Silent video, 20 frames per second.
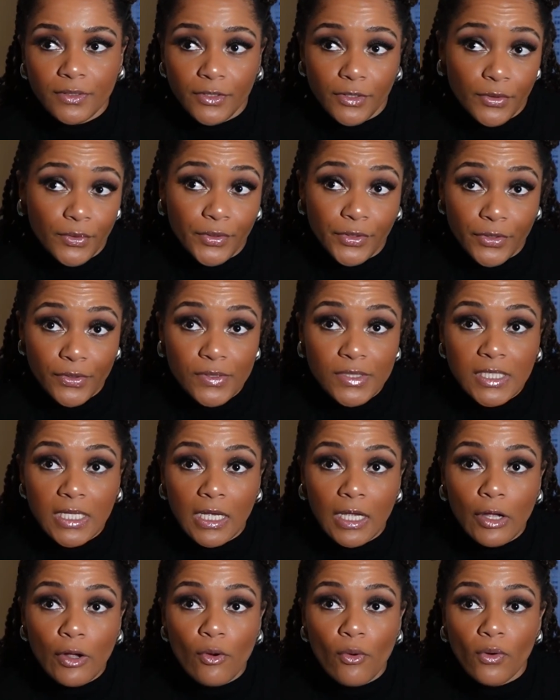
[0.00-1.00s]
you're
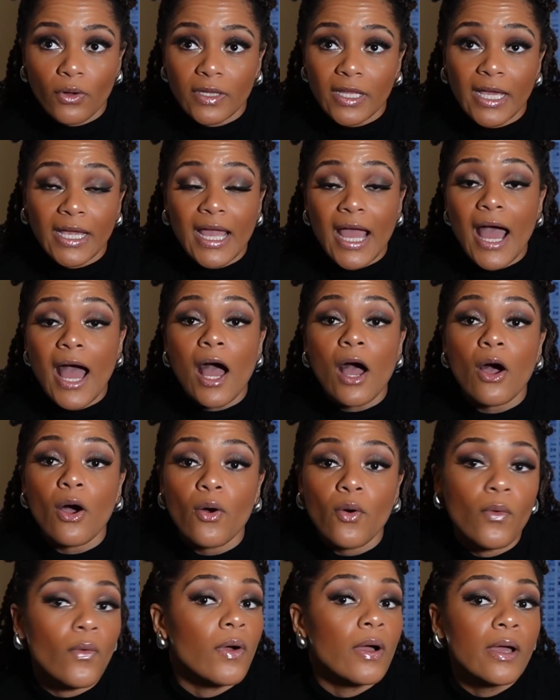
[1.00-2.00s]
using or like
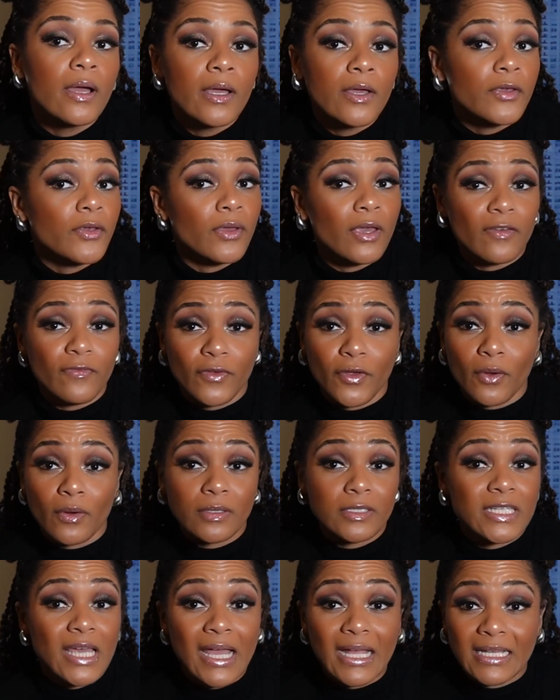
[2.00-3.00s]
how, if your
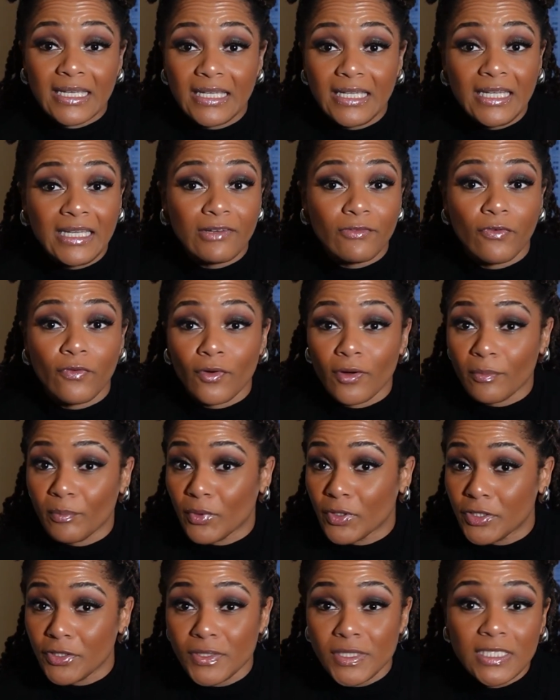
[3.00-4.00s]
technique for
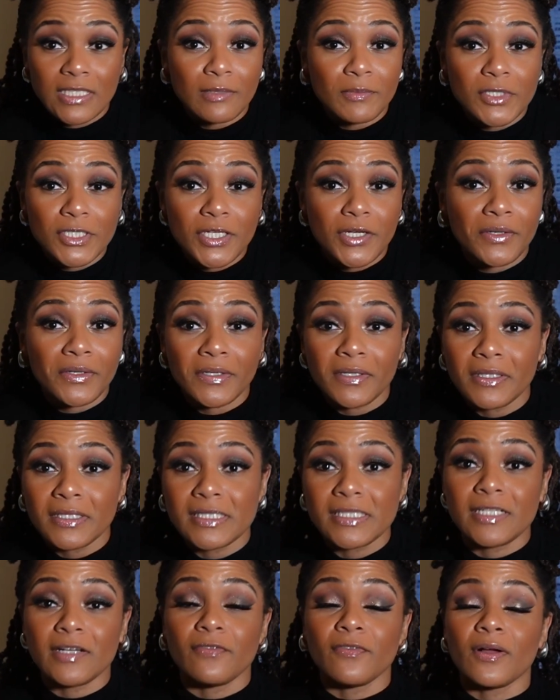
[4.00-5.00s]
producing the material
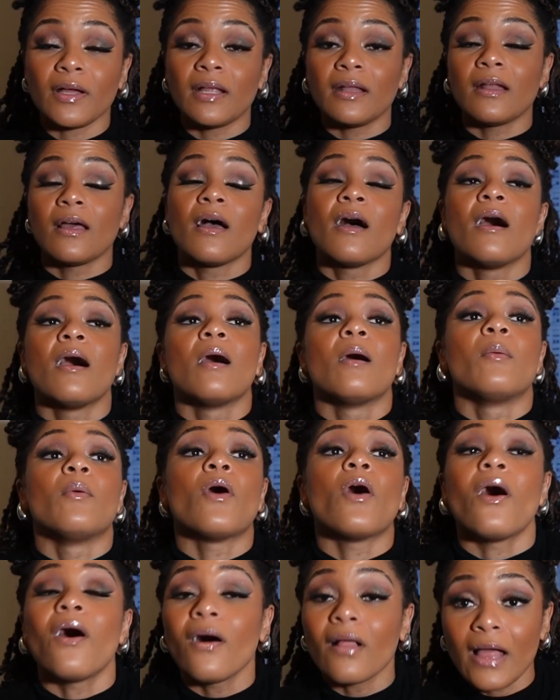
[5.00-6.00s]
is different.
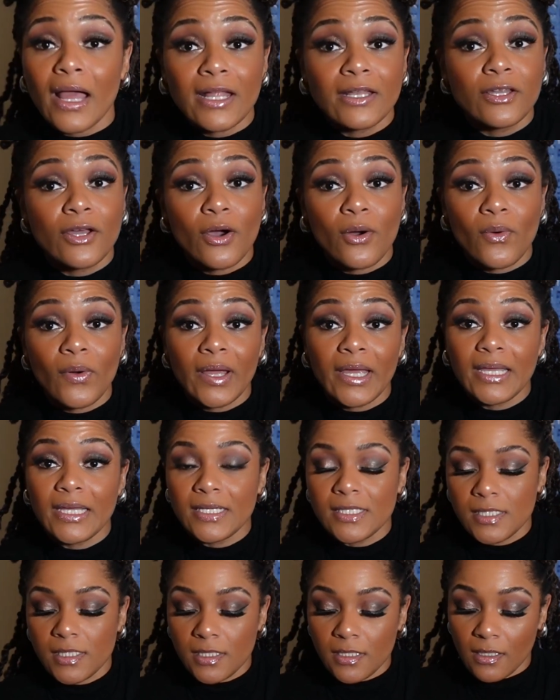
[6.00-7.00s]
All I know
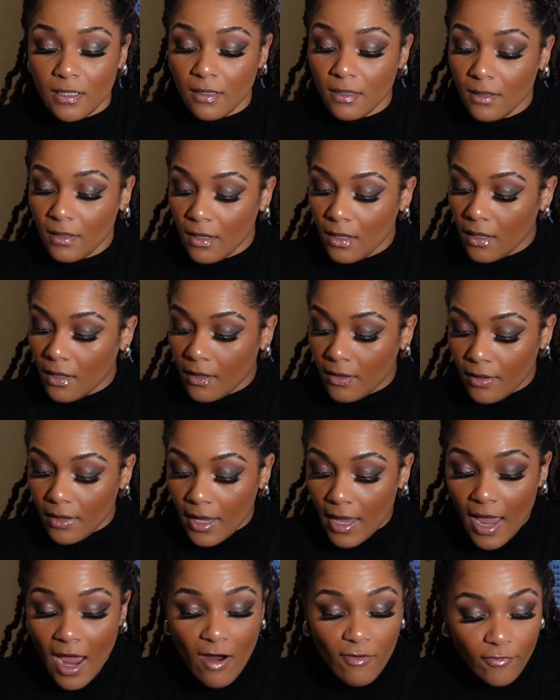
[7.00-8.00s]
is
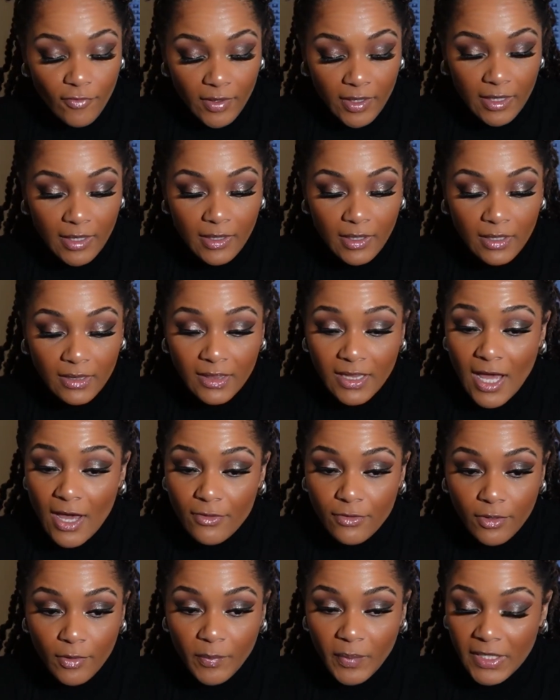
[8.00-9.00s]
every
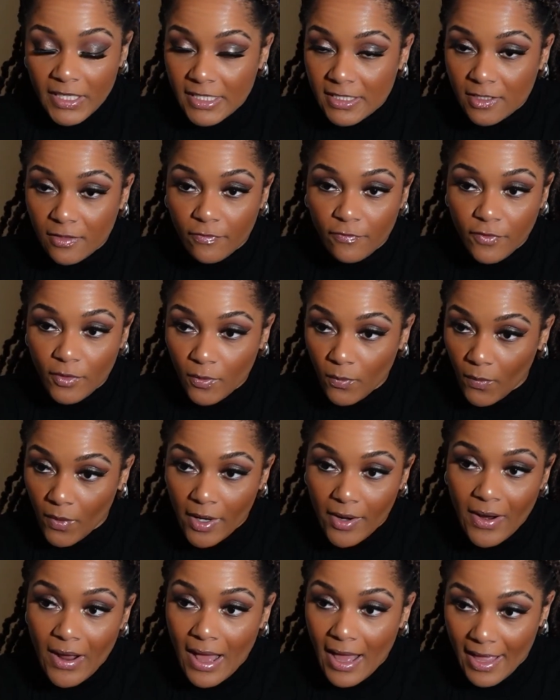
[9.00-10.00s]
leather piece of
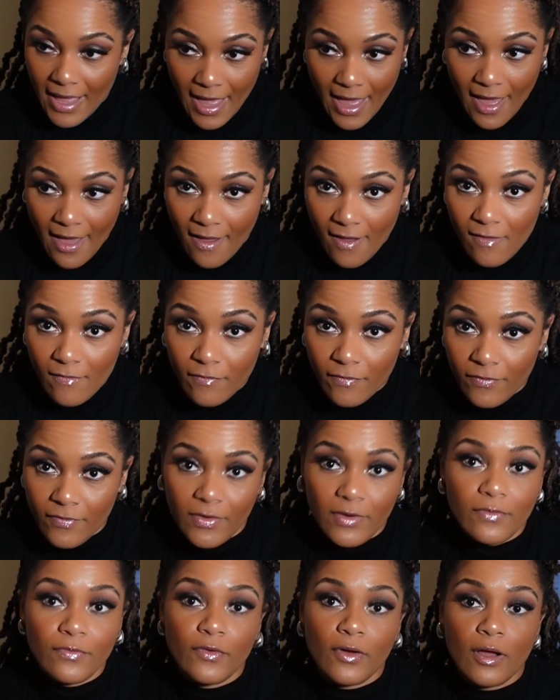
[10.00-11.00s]
footwear I have
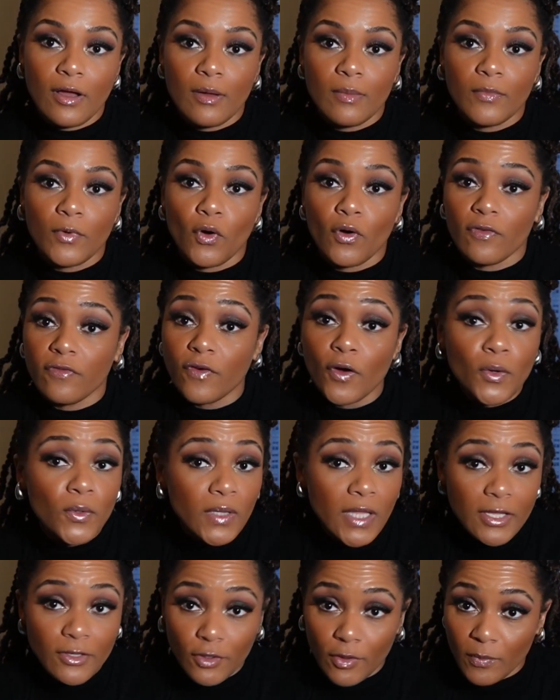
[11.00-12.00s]
from or faux
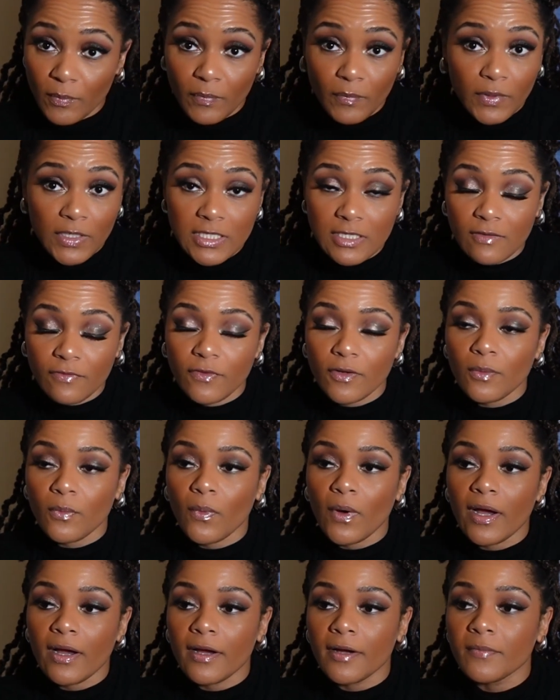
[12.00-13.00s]
leather piece of
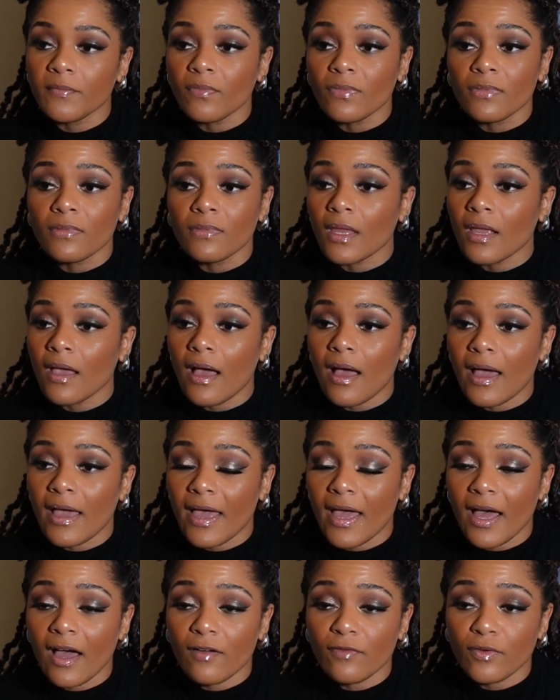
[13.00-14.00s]
footwear I
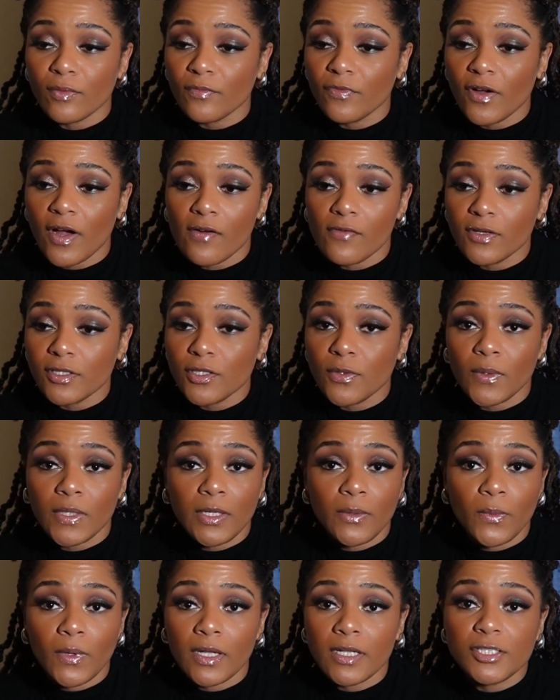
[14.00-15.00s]
have from Forever
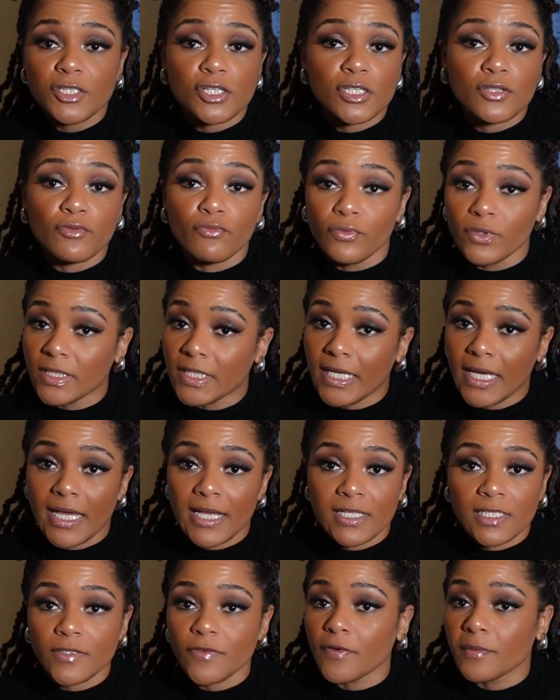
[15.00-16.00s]
21 just really
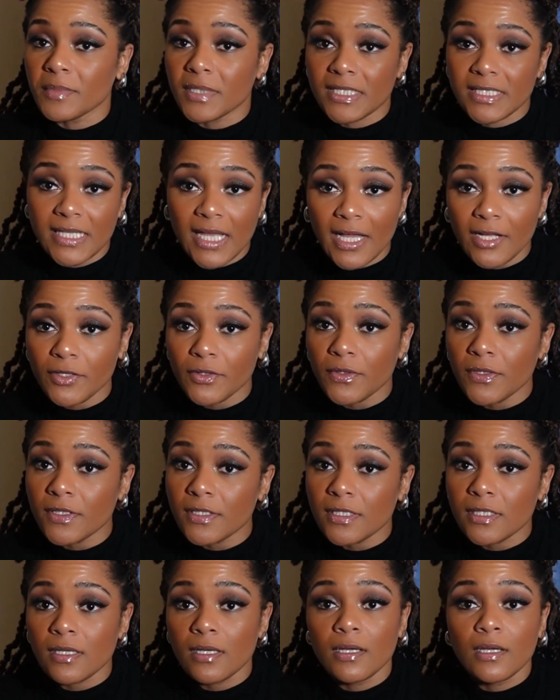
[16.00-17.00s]
hits from the
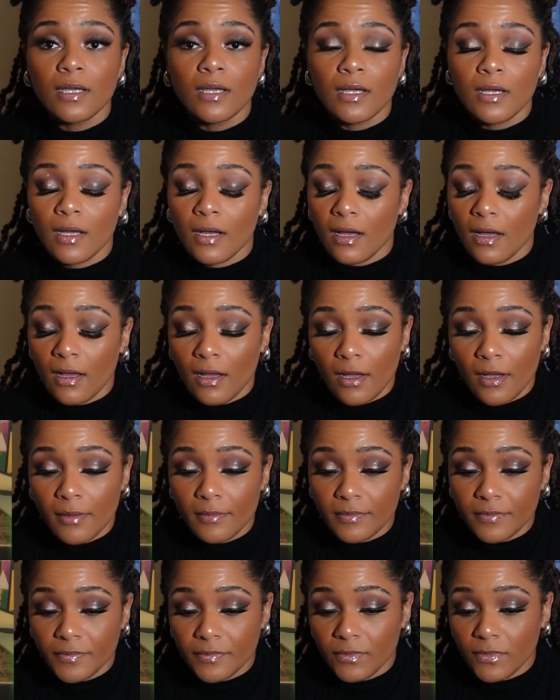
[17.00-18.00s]
sandals
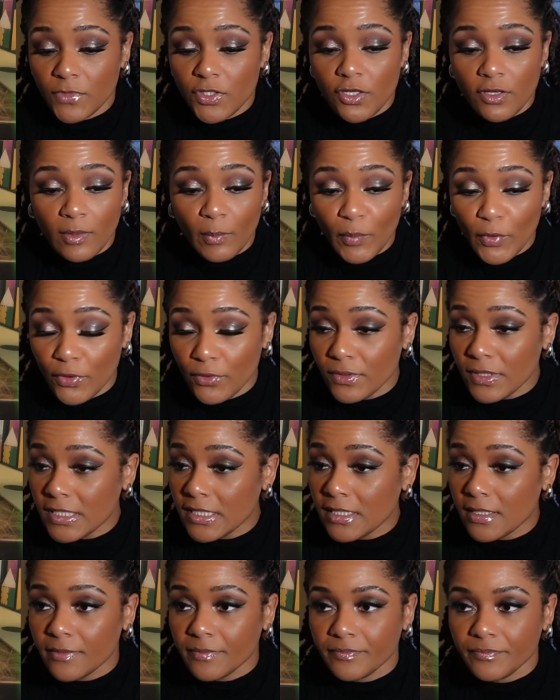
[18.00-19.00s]
um, to the
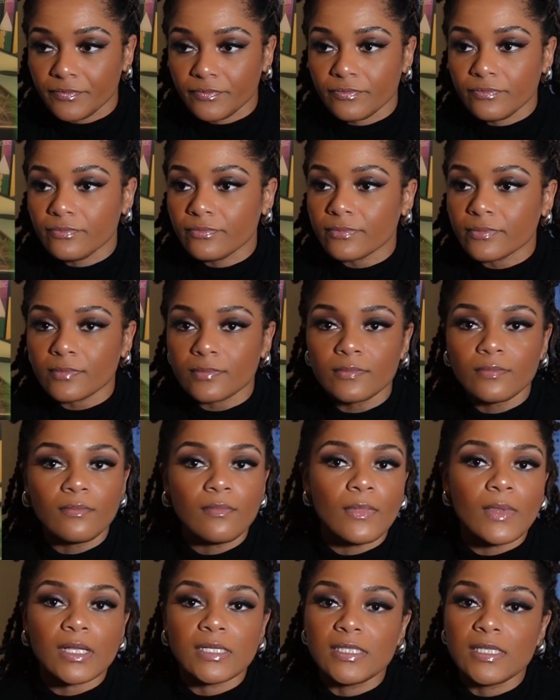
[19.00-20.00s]
boots
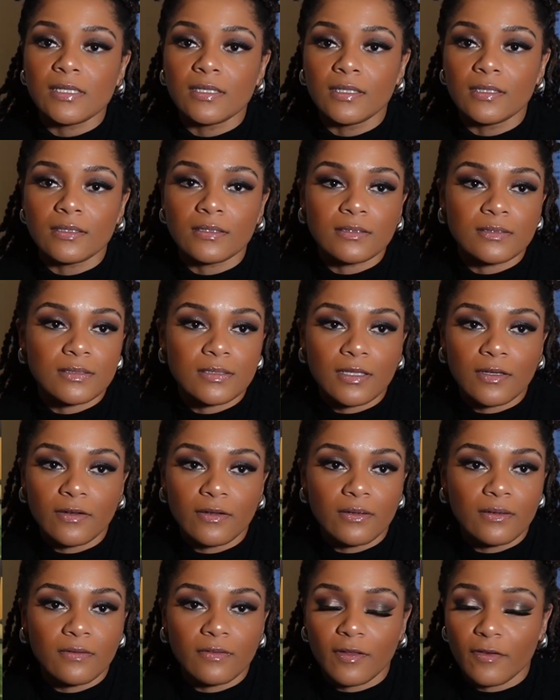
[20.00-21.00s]
to
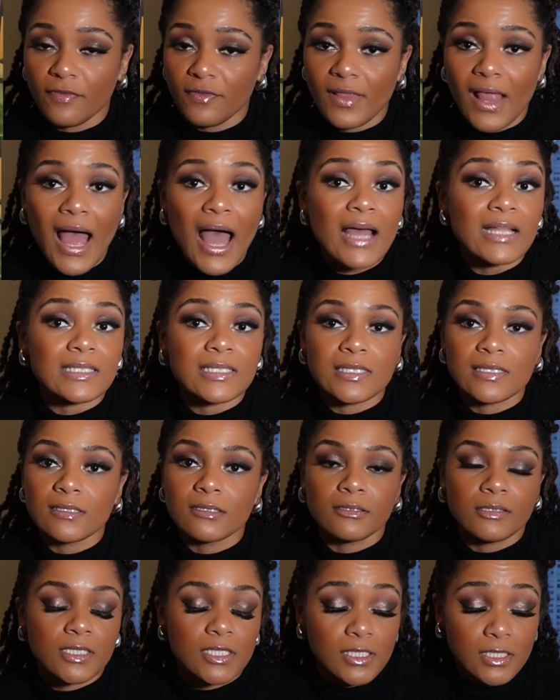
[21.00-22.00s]
the, the flats,
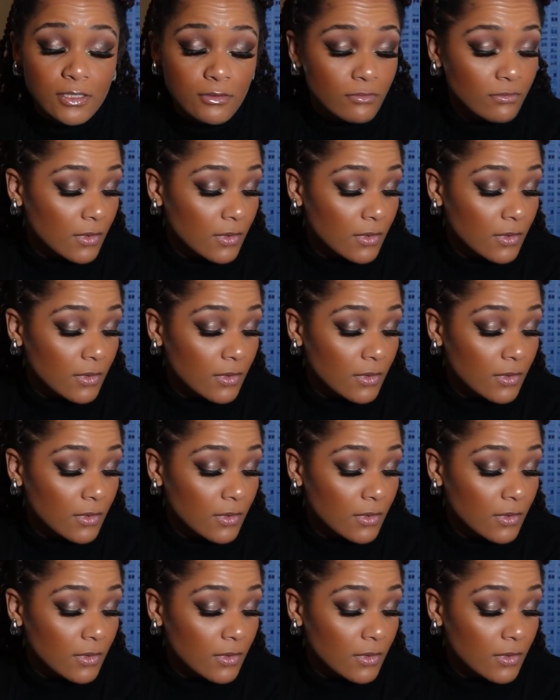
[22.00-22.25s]
just